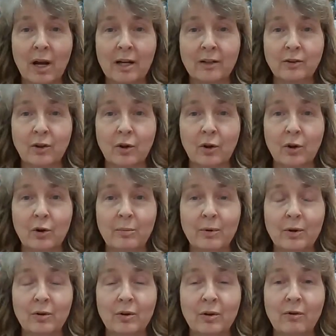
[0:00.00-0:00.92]

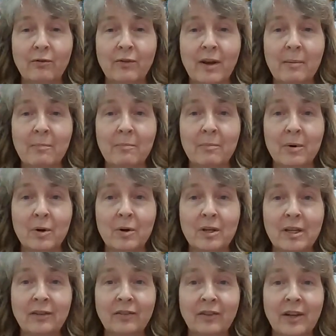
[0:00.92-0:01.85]
October, November,
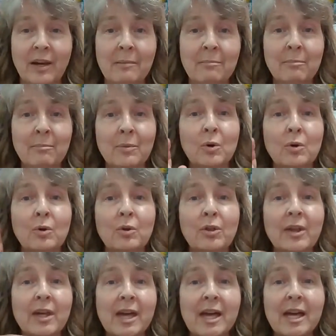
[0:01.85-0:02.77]

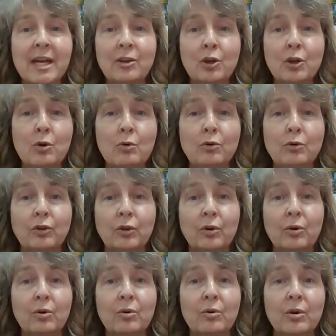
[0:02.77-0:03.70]
December, then you
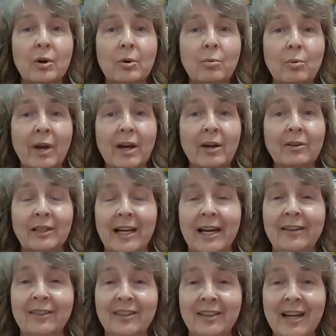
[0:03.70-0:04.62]
turn around.
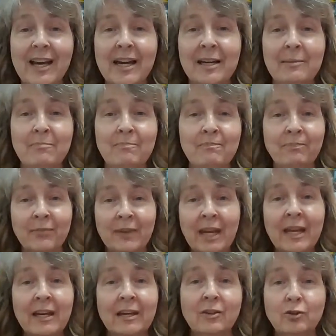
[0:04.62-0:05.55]
Last time.
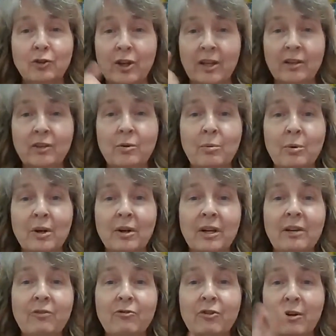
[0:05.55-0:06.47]

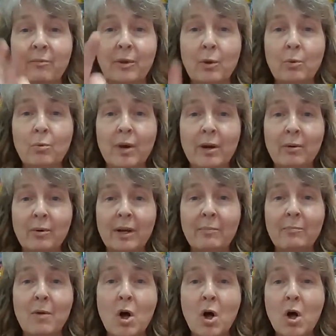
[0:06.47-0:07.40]
January, February,
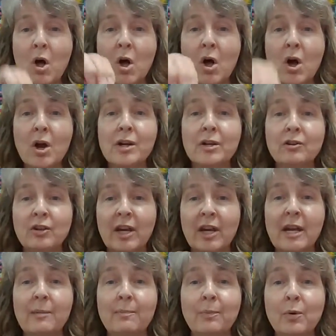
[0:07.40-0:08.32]
March,
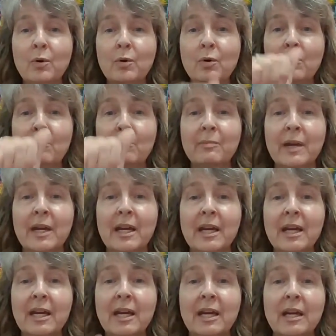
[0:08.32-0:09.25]
April,
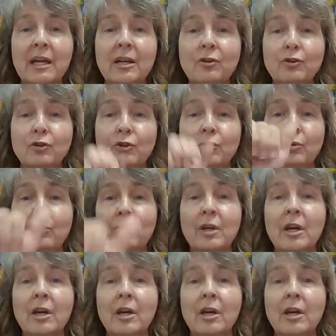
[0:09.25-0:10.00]
May, June,